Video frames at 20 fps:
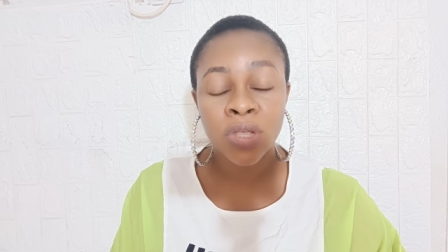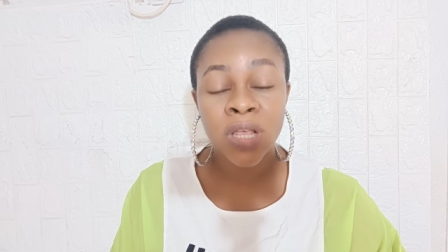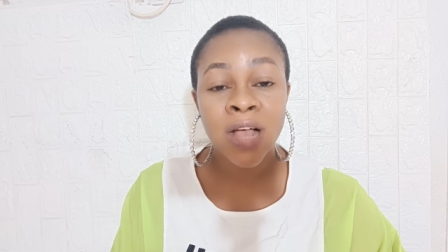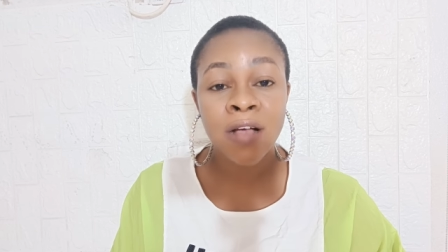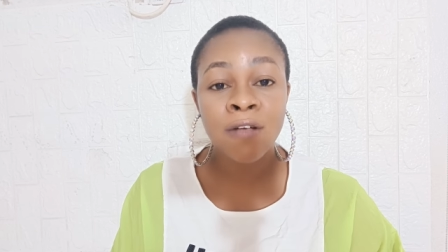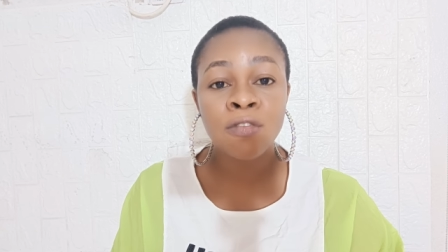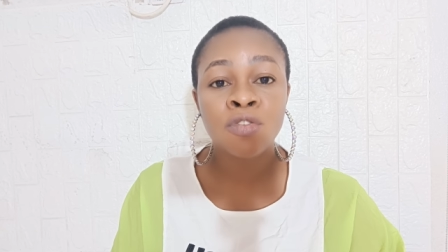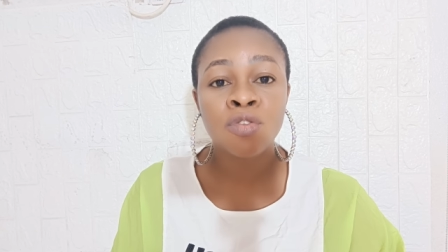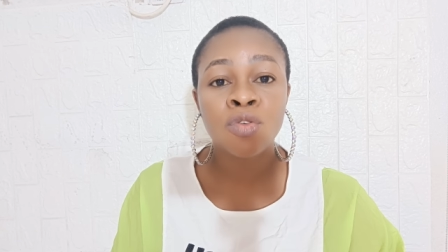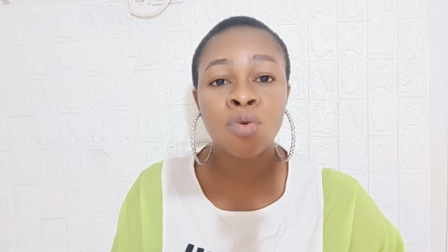you
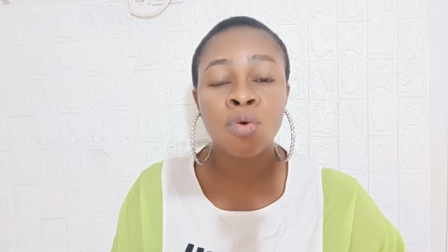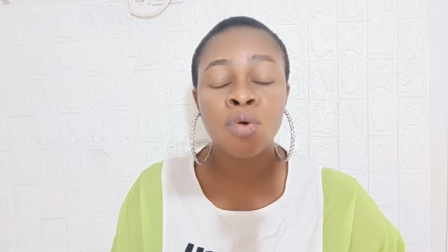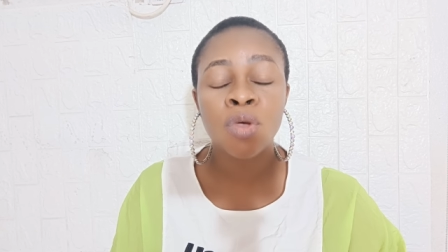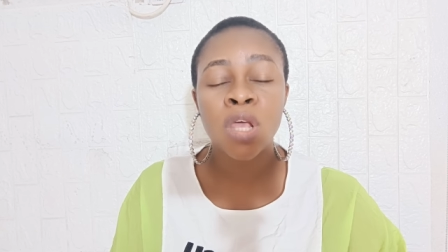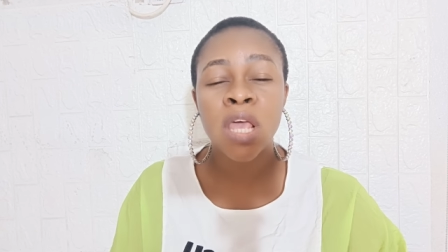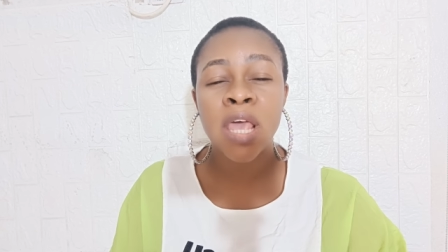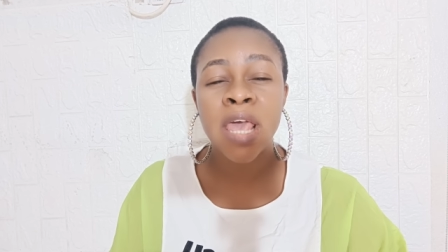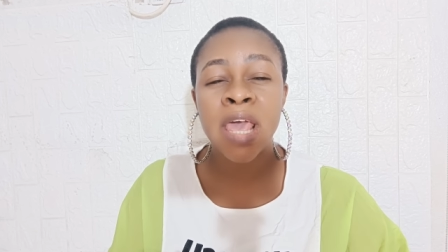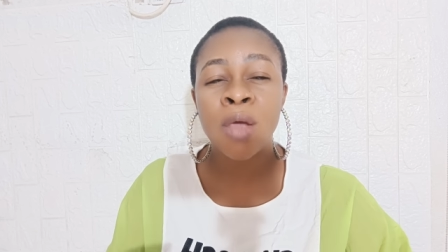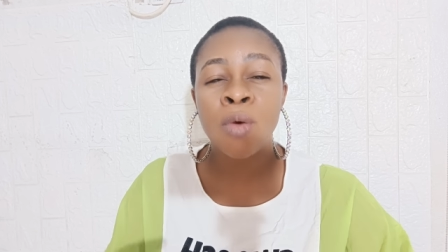have
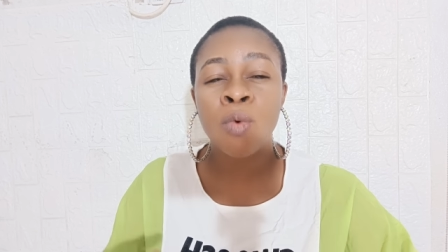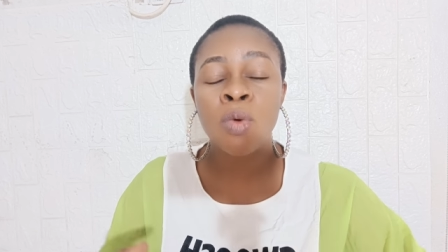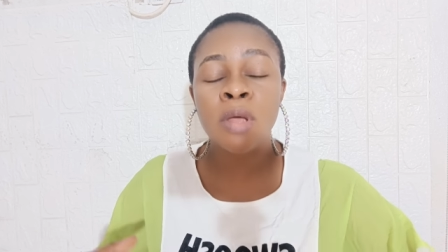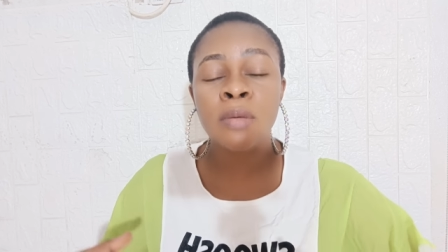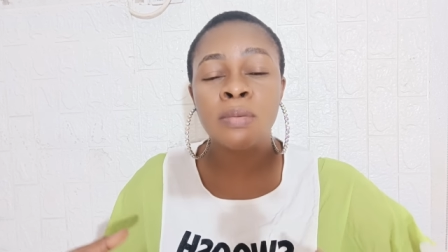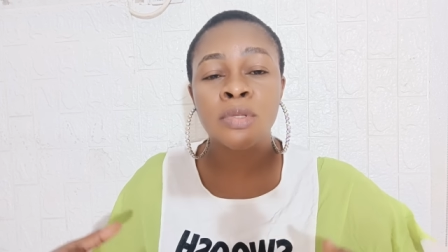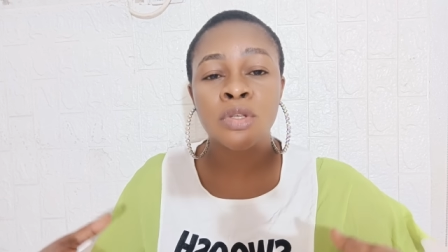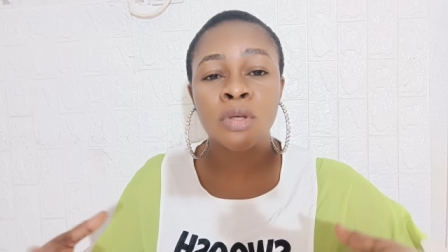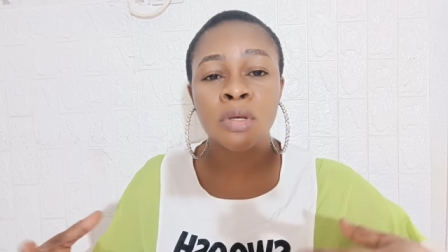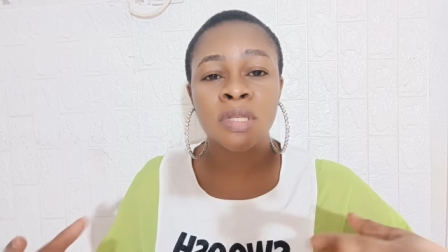to
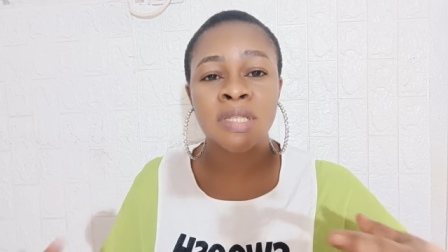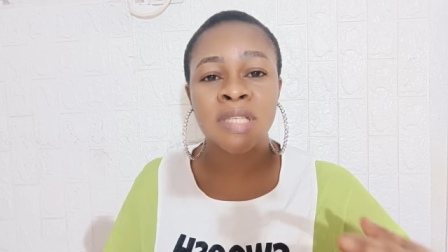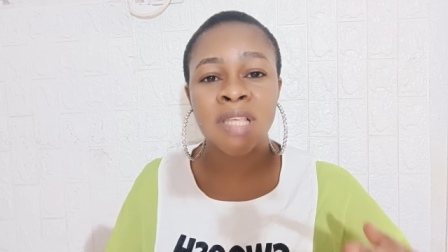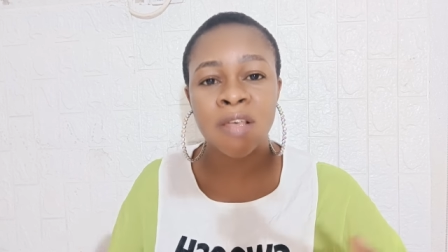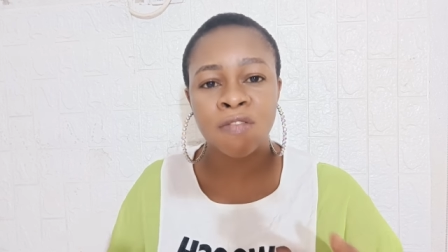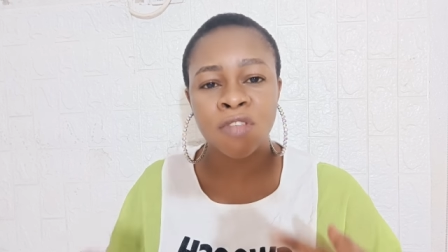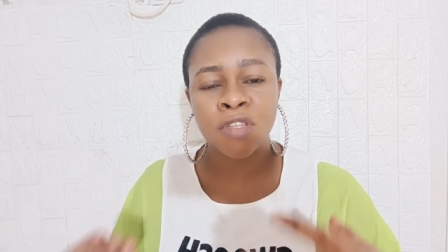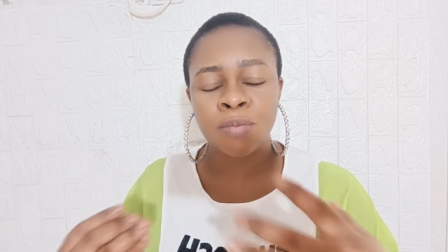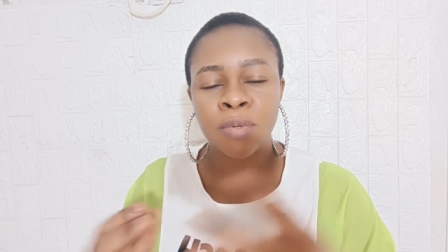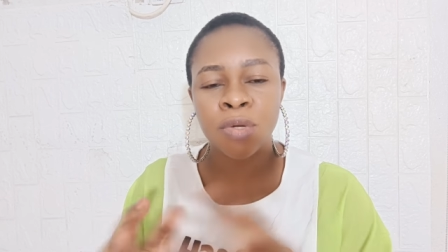equip
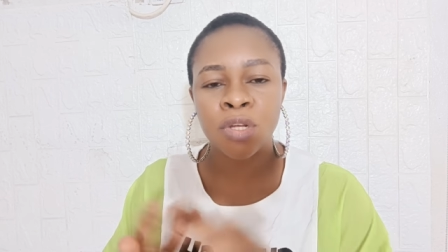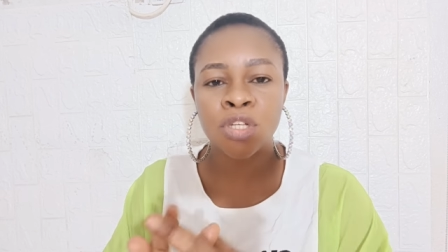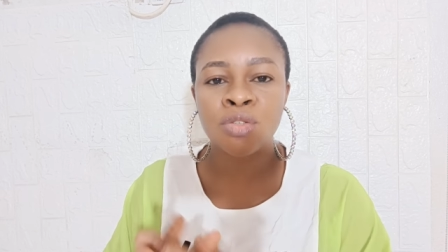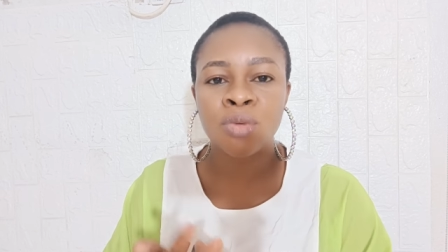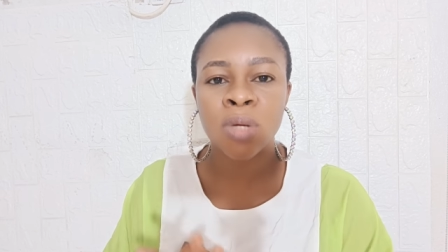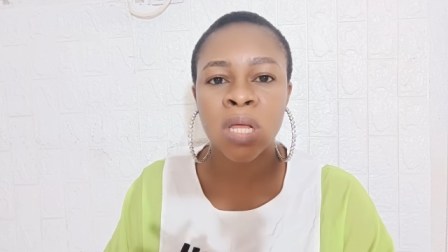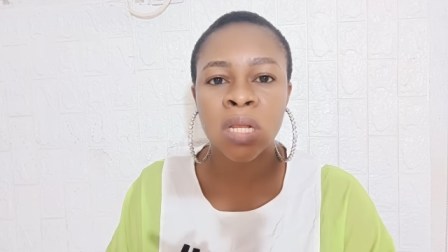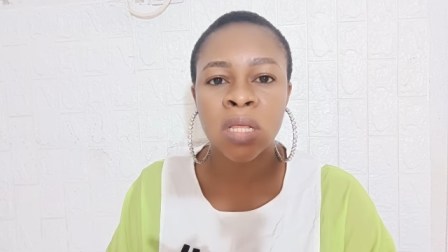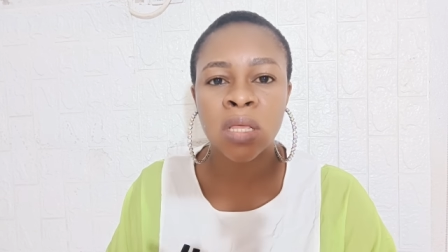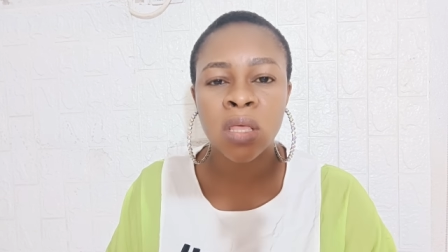yourself
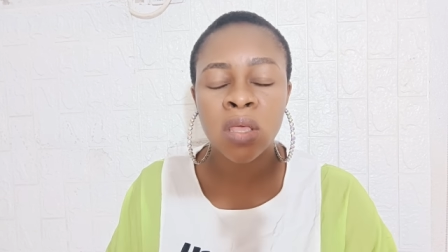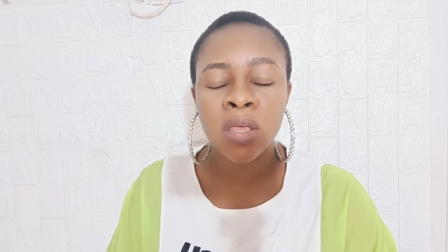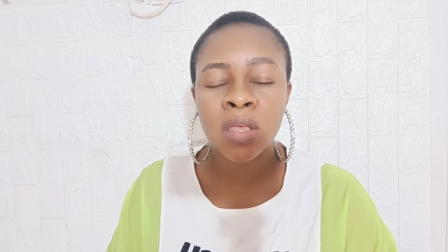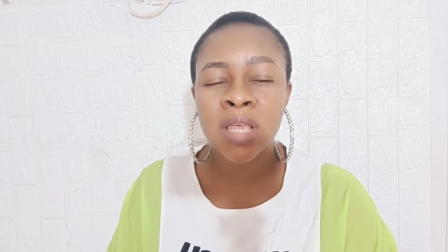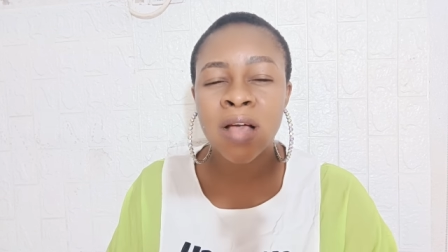spiritually.